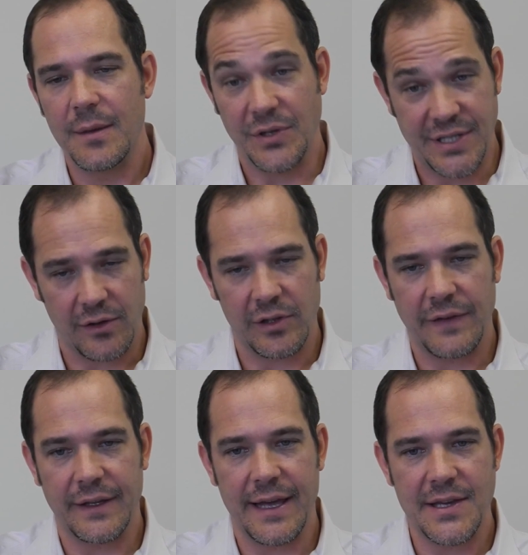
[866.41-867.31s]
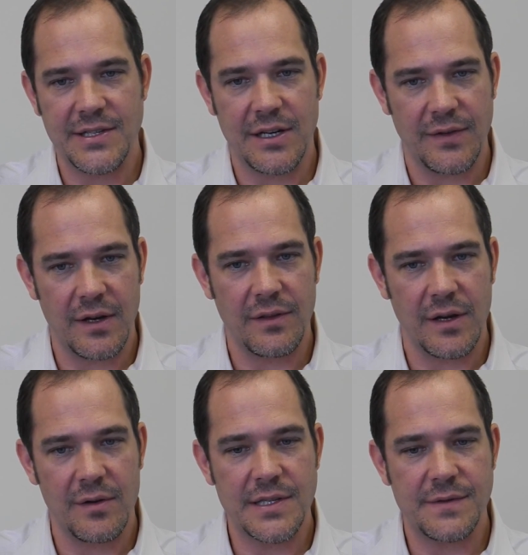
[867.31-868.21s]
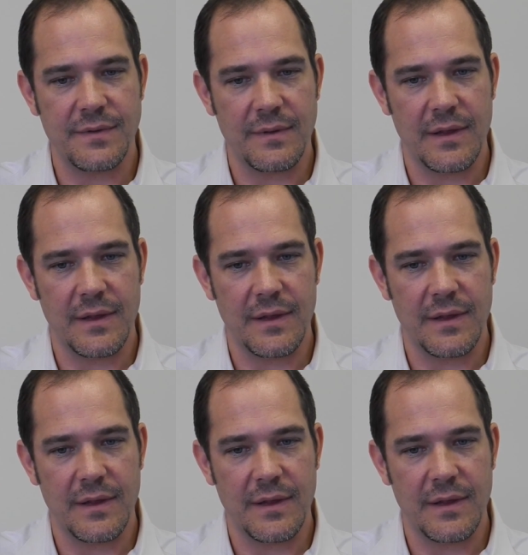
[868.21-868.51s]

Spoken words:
particularly in the last year. There is